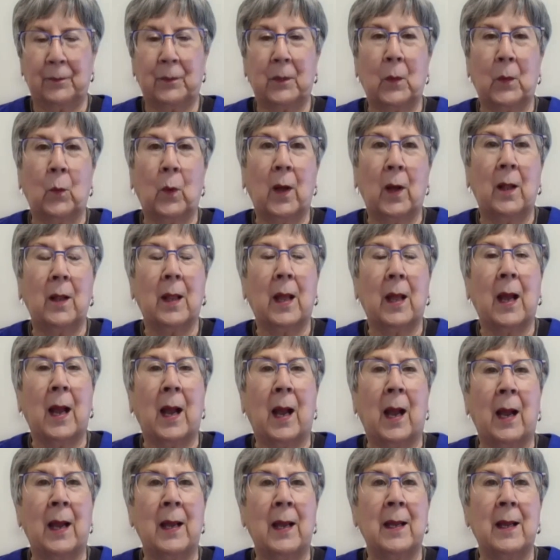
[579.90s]
Well,
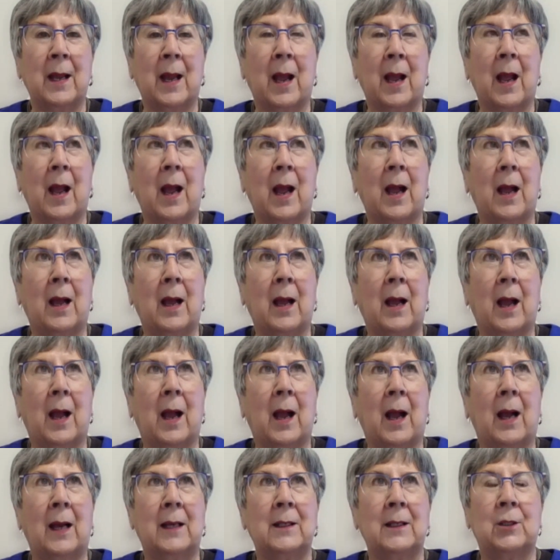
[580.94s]
I
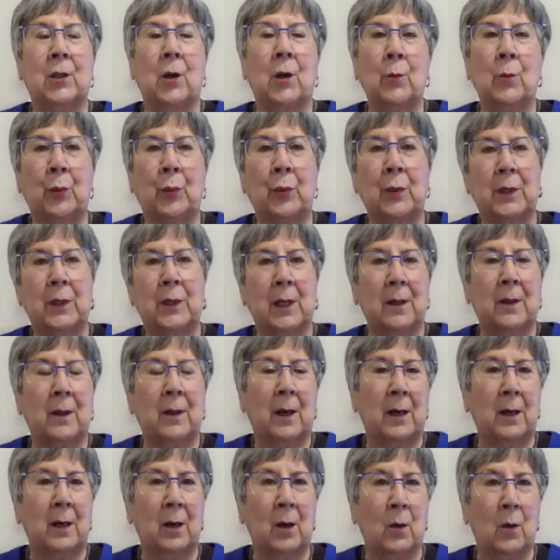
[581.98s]
don't pretend that
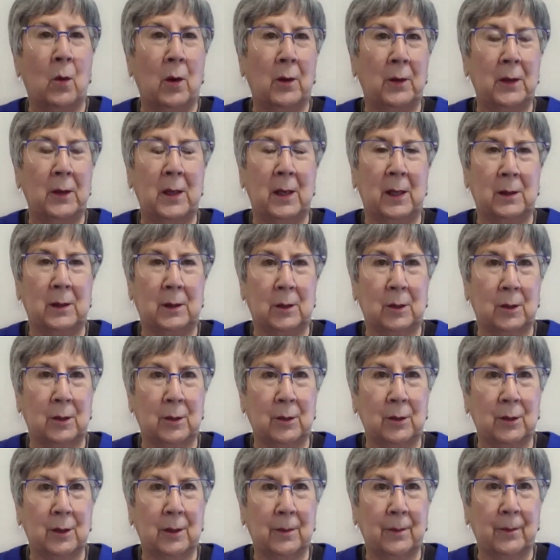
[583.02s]
I know all the
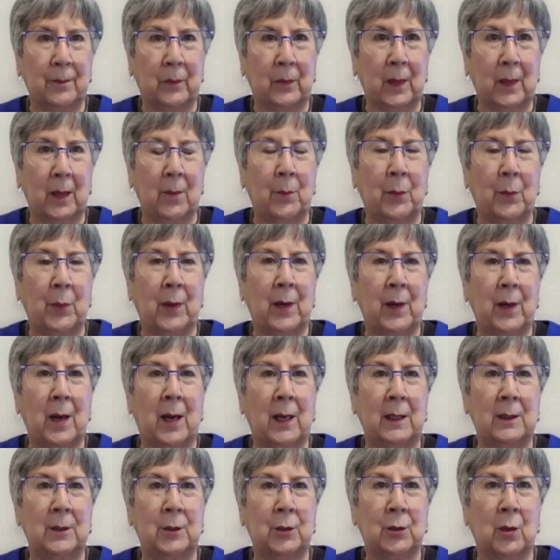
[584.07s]
answers, but
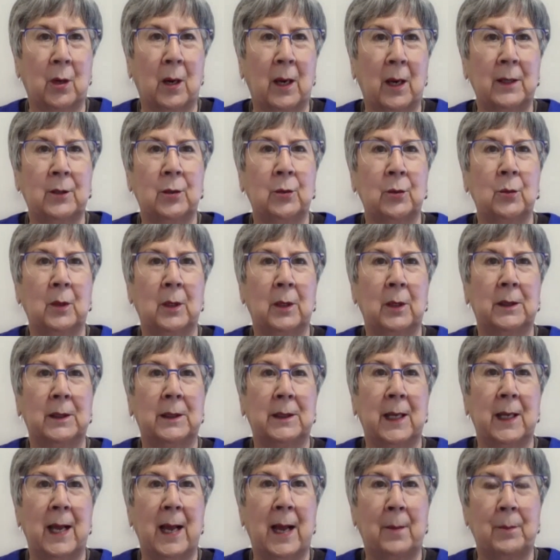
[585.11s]
I try to
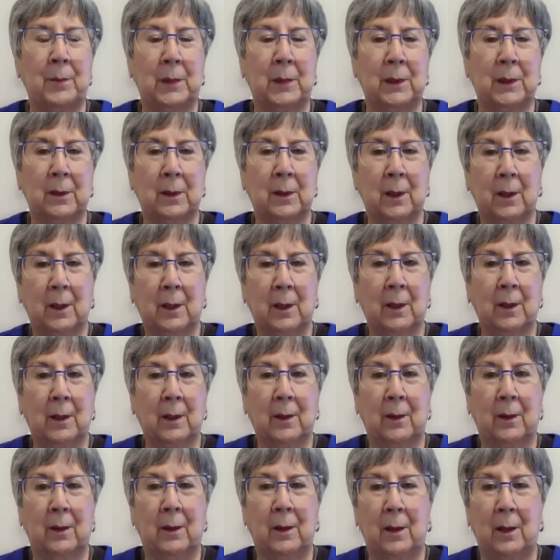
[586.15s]
adapt
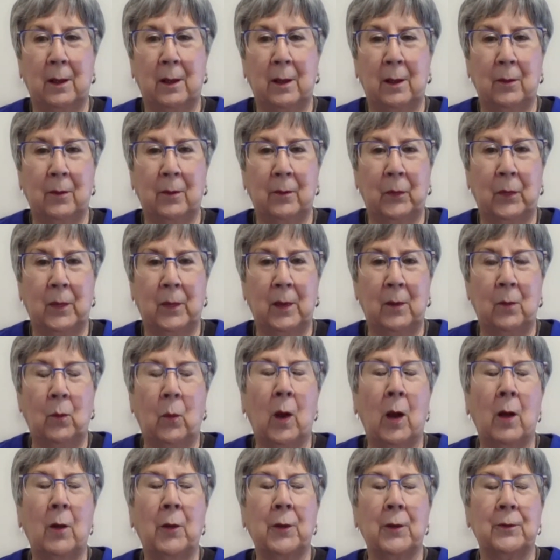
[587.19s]
the
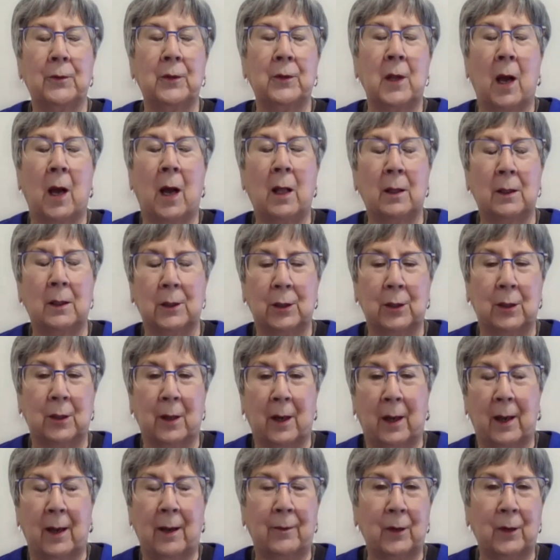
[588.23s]
wealth of knowledge that
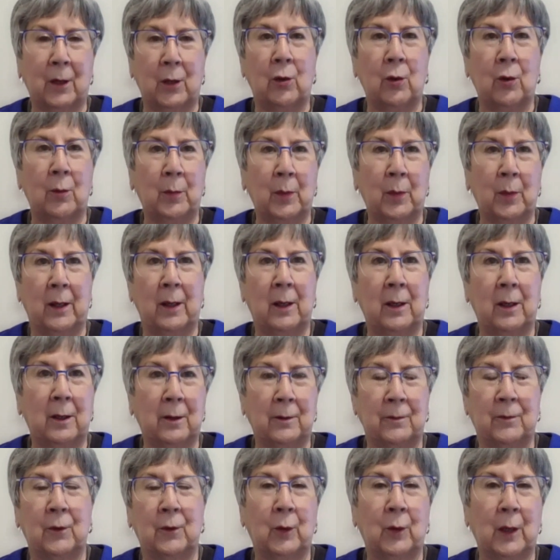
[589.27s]
I have accumulated
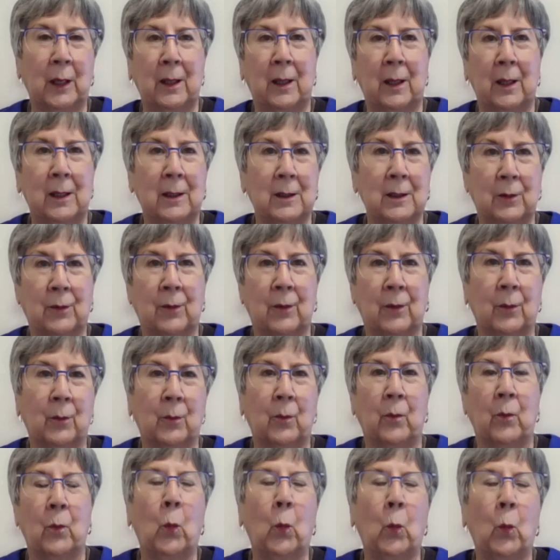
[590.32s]
of doing things for
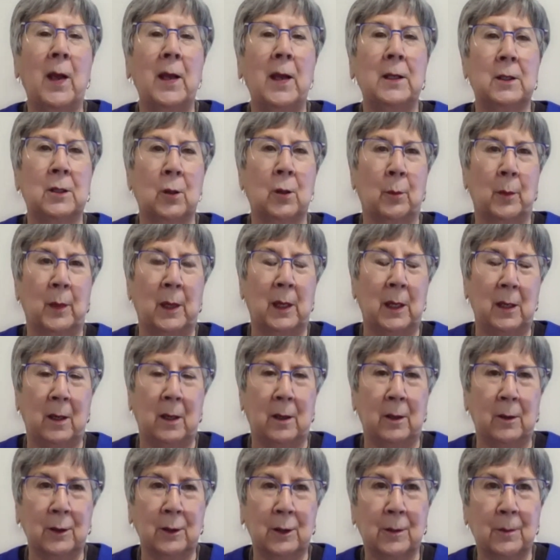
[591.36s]
way so many
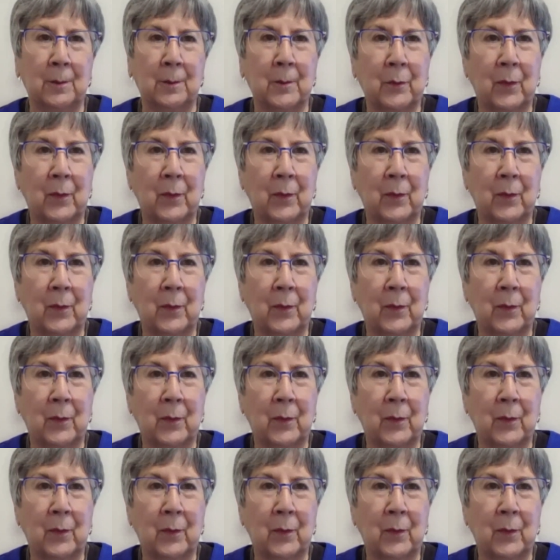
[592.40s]
years.